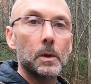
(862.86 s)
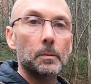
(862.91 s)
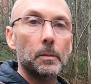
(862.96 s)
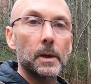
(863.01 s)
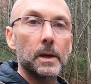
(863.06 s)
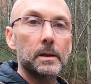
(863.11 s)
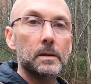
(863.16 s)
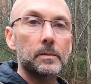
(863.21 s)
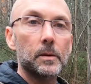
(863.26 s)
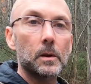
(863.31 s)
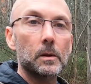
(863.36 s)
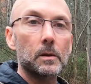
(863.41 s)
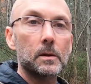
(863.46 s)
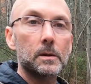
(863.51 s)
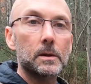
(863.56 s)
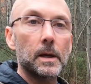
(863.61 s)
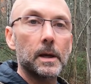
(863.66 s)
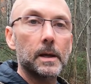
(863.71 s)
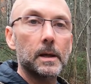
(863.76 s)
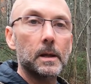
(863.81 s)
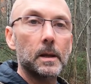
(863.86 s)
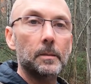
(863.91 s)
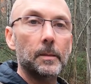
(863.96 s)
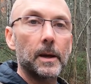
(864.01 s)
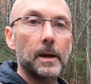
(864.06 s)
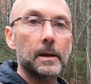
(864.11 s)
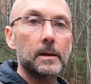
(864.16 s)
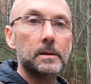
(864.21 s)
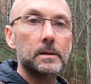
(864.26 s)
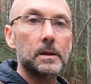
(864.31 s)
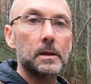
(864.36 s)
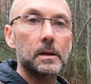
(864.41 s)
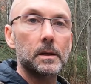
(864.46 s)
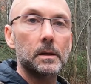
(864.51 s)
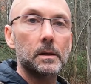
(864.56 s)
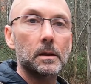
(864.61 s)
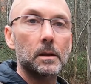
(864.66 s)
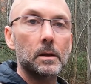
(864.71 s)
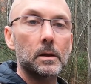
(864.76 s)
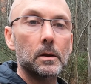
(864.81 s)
placement looks like in the magazine.